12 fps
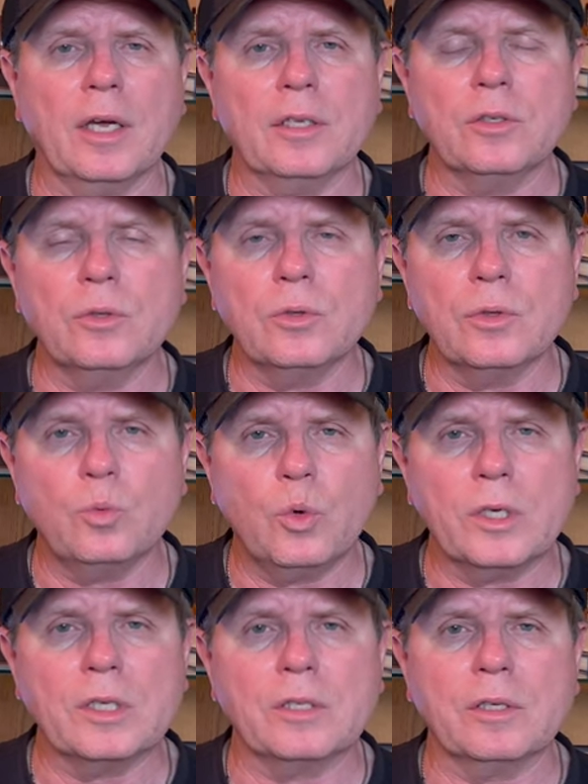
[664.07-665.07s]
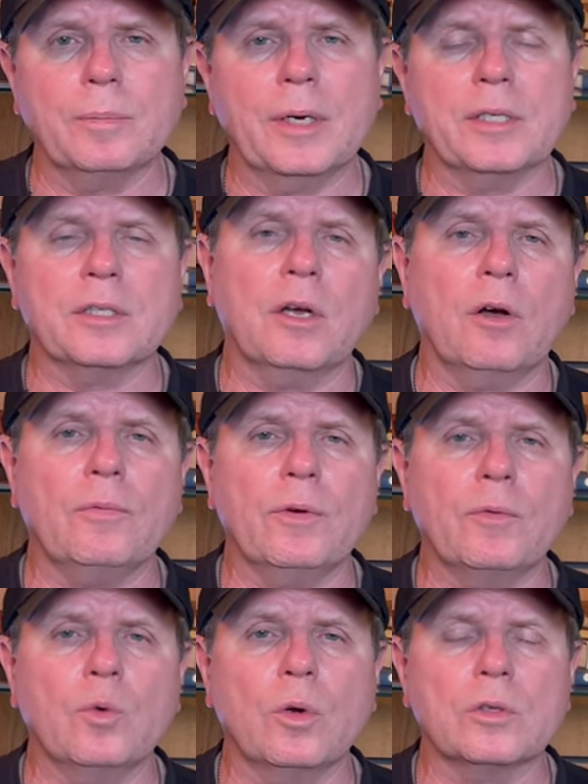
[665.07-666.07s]
I do witness it myself
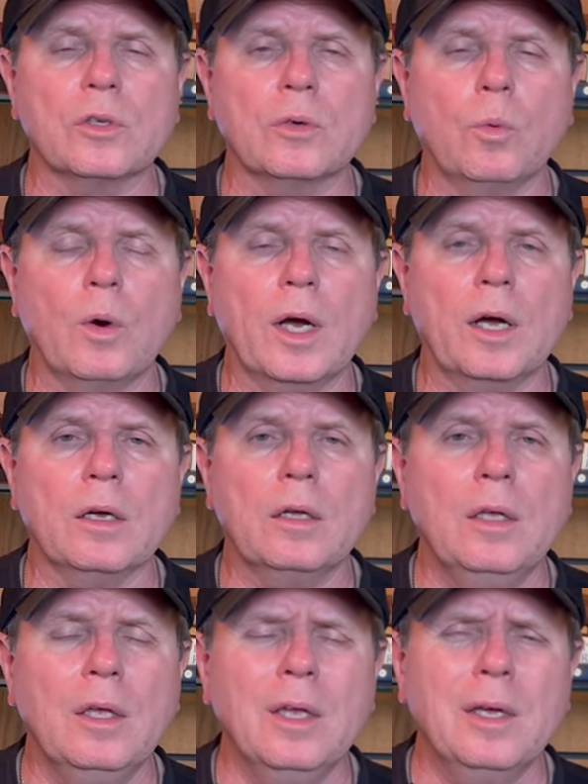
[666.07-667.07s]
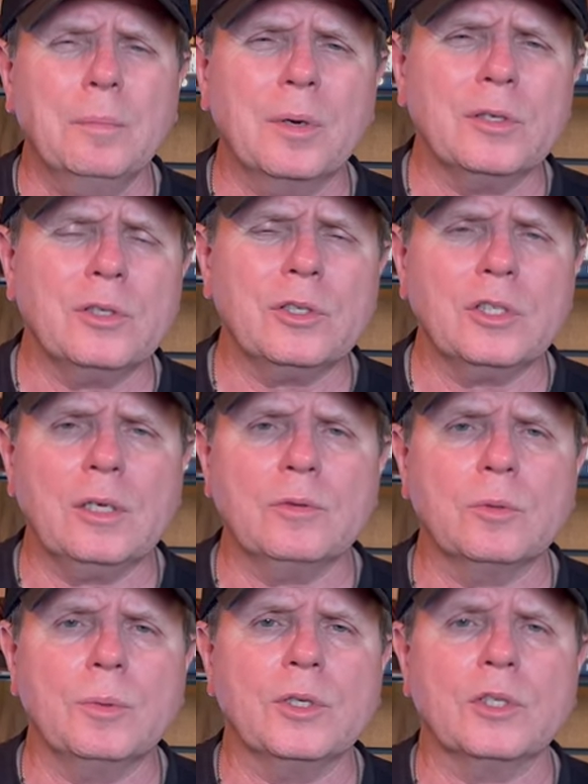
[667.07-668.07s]
every once in a while, but it just seems
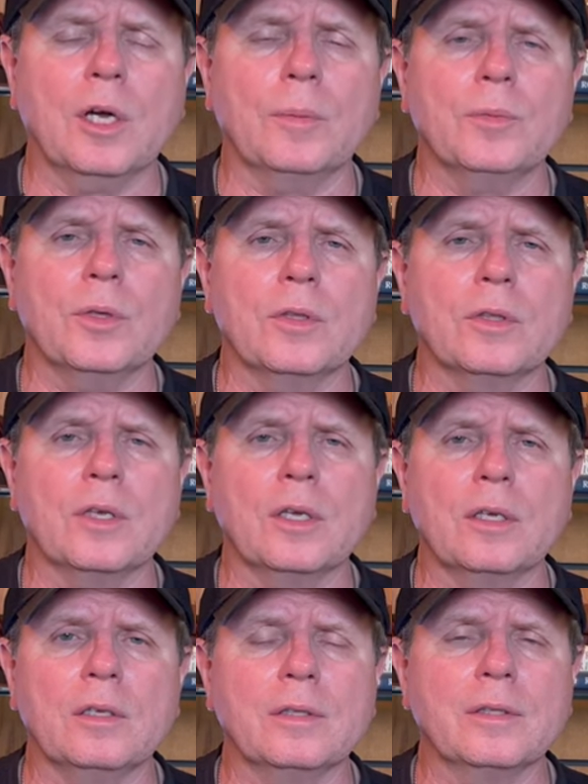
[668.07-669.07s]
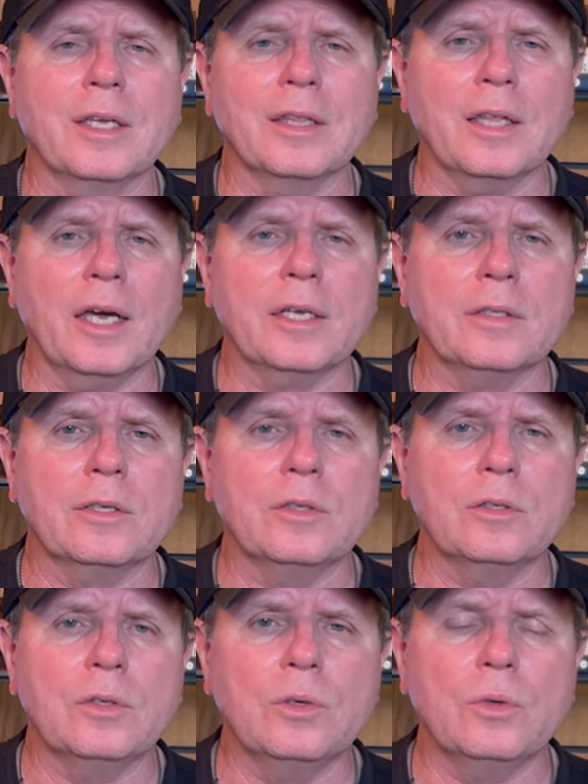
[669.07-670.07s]
to be something that they like to
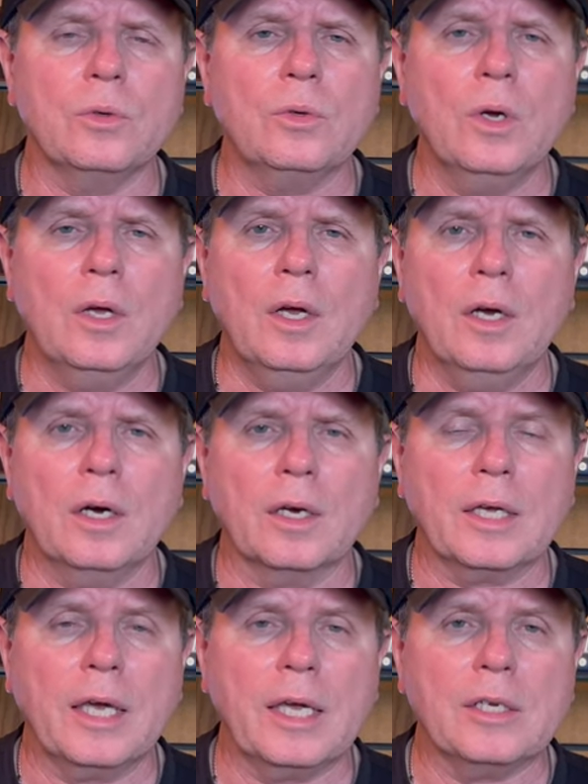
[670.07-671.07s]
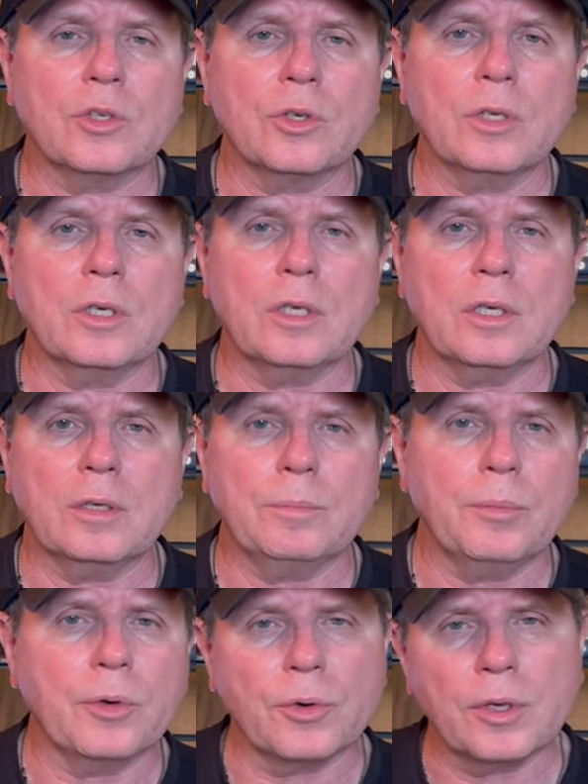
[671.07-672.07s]
do occasionally,
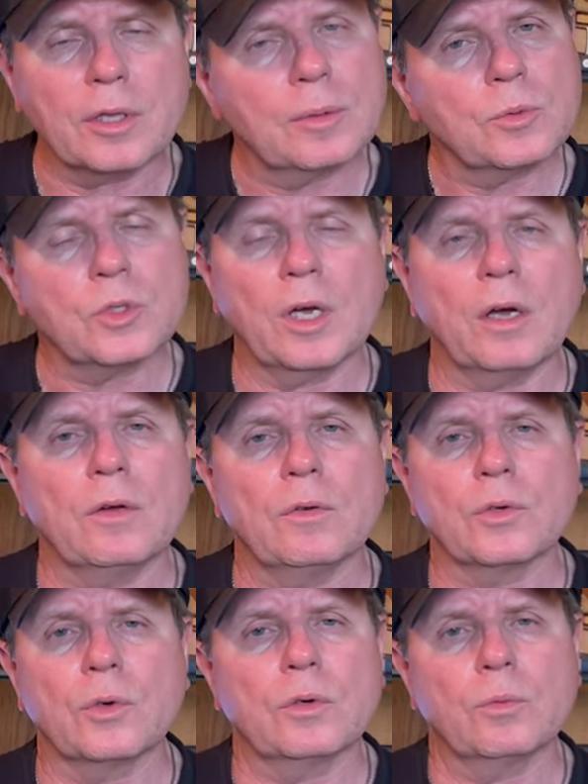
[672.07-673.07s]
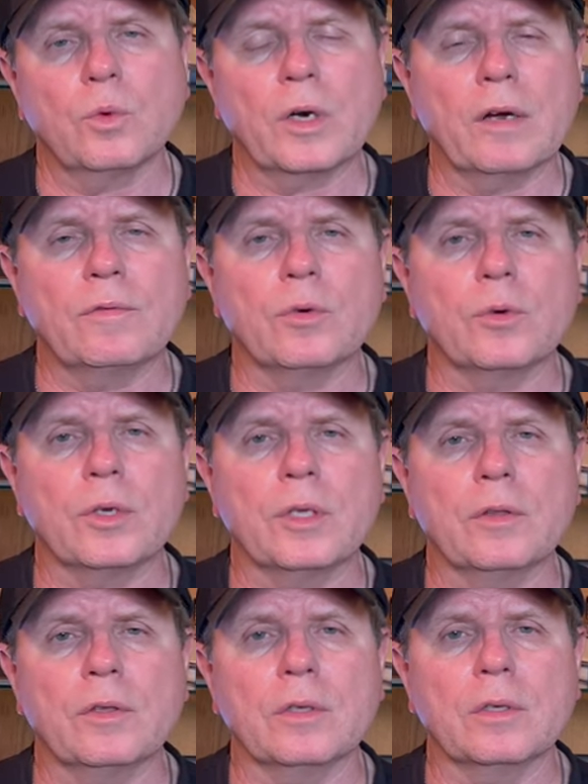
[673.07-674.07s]
mirroring themselves or whatever
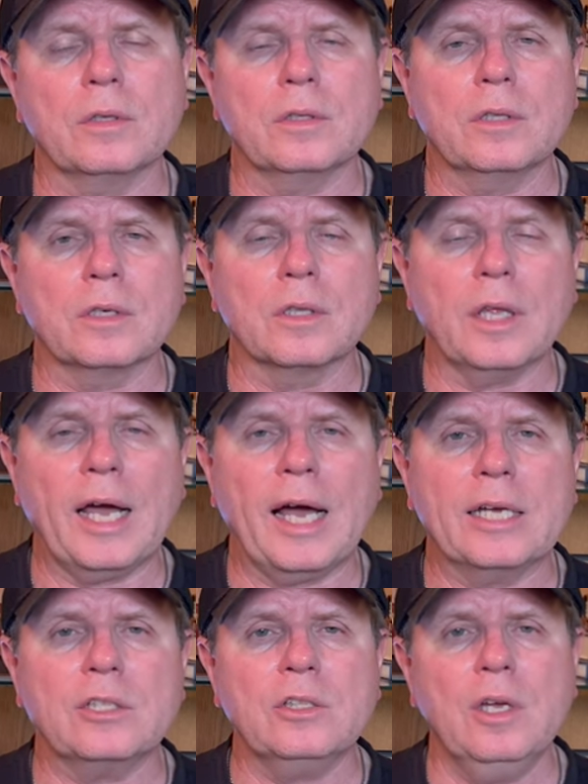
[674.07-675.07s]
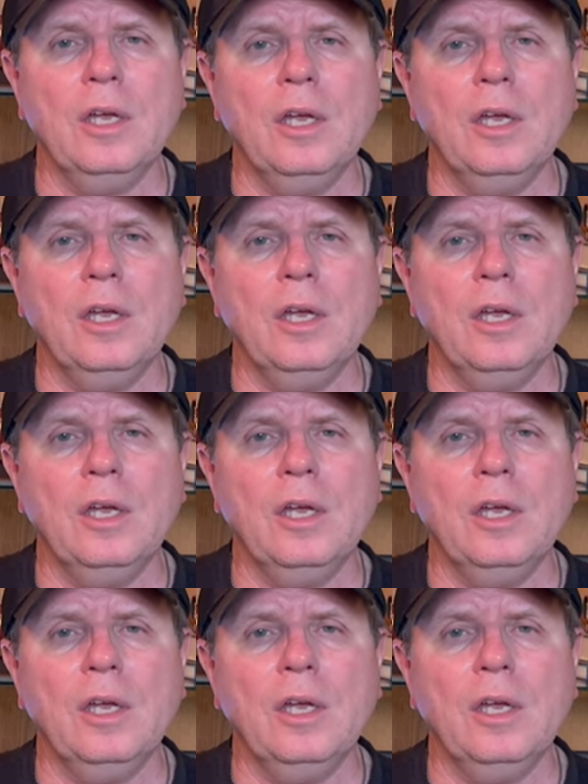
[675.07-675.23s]
in the glass.